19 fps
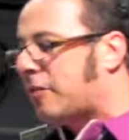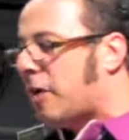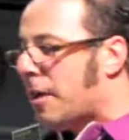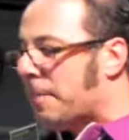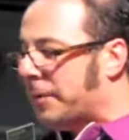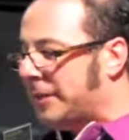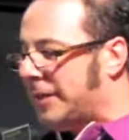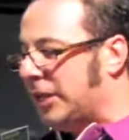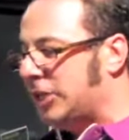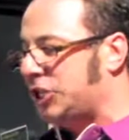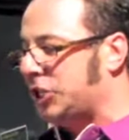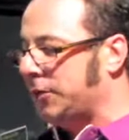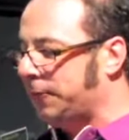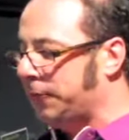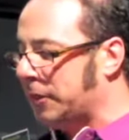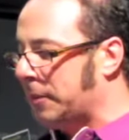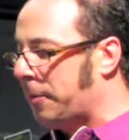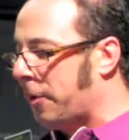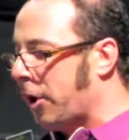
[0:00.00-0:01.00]
competition
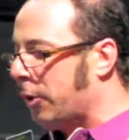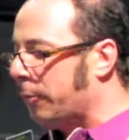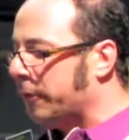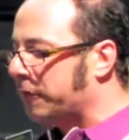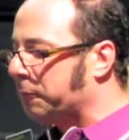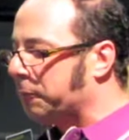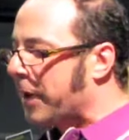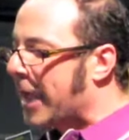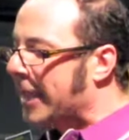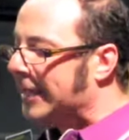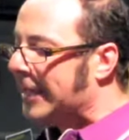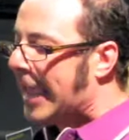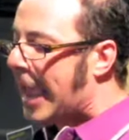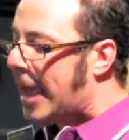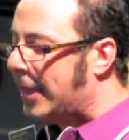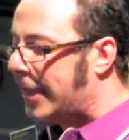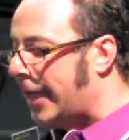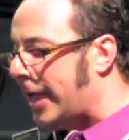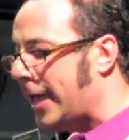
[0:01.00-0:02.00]
for the part was Brad
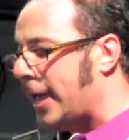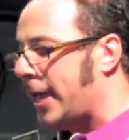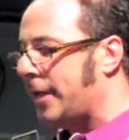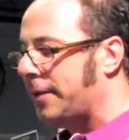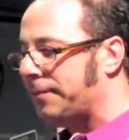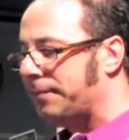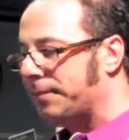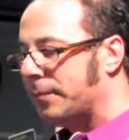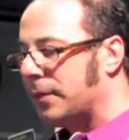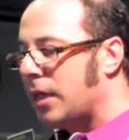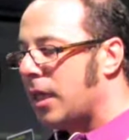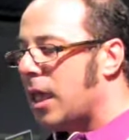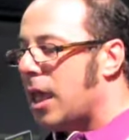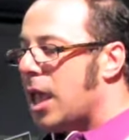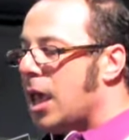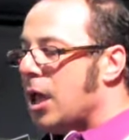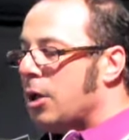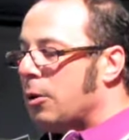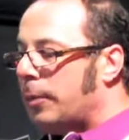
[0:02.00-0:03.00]

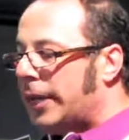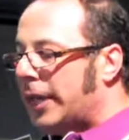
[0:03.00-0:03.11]
Callahan.